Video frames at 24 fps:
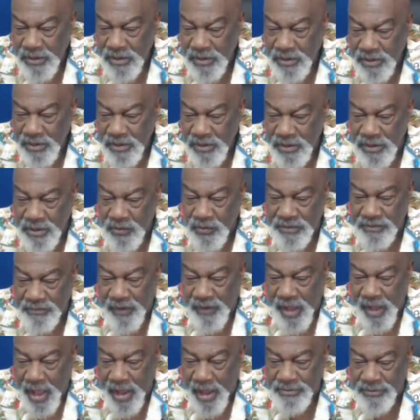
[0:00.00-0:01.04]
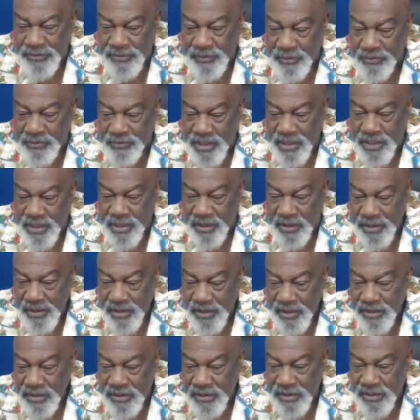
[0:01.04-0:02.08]
This don't happen enough though for
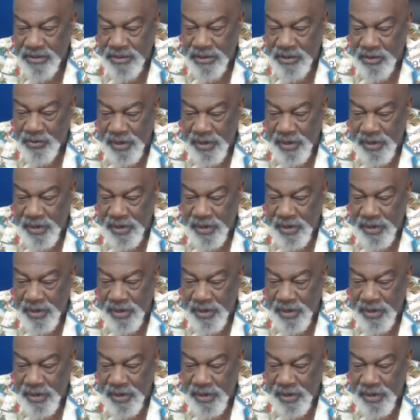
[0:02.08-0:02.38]
me.